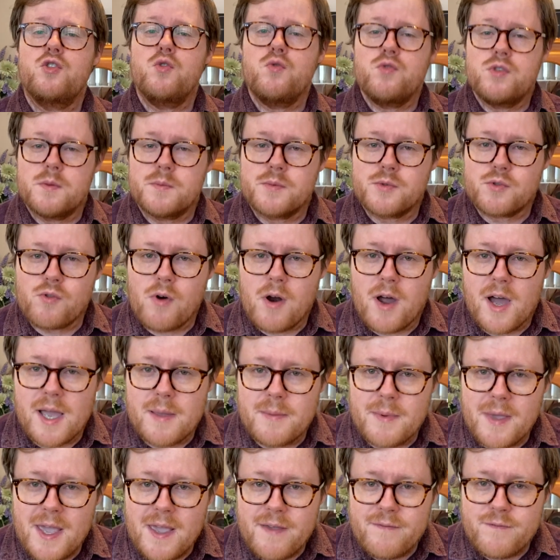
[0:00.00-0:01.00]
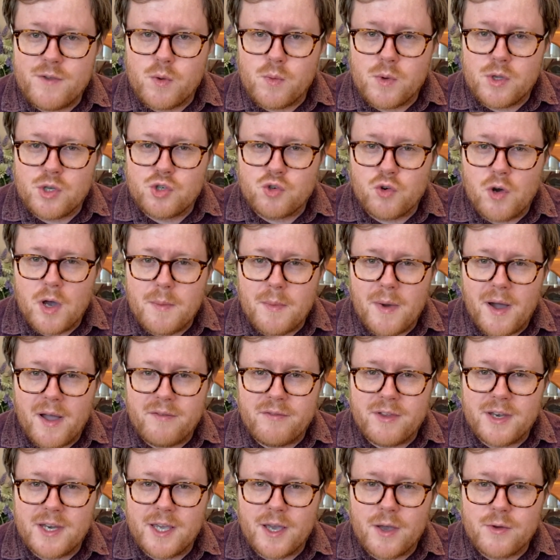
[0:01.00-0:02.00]
subscribe if you enjoy my
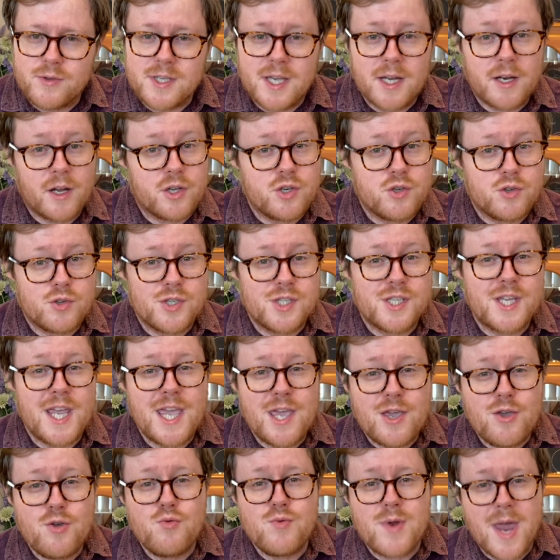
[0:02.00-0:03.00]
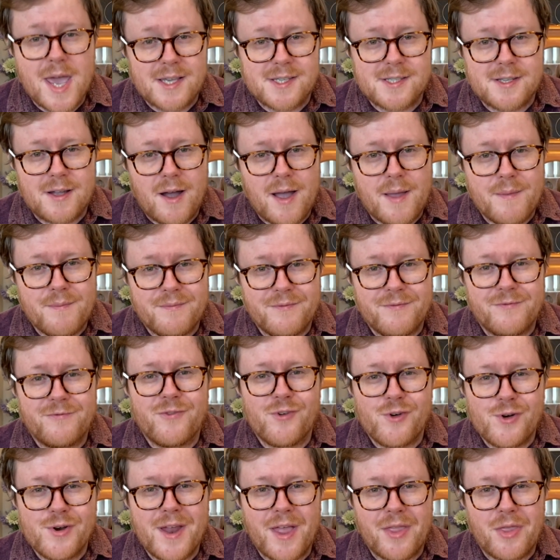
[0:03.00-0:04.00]
videos, and I shall see you next time for
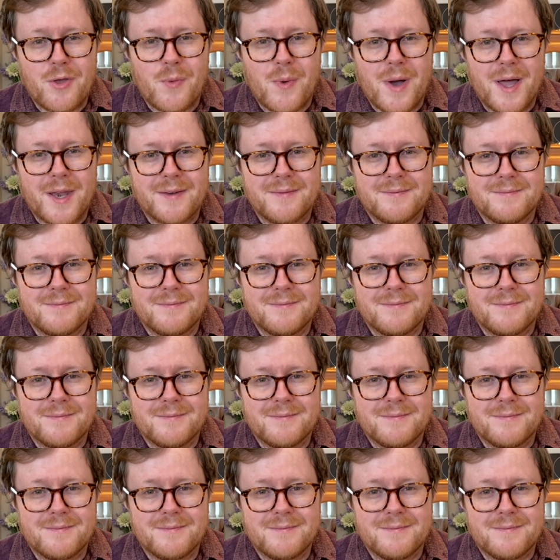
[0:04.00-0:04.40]
another one.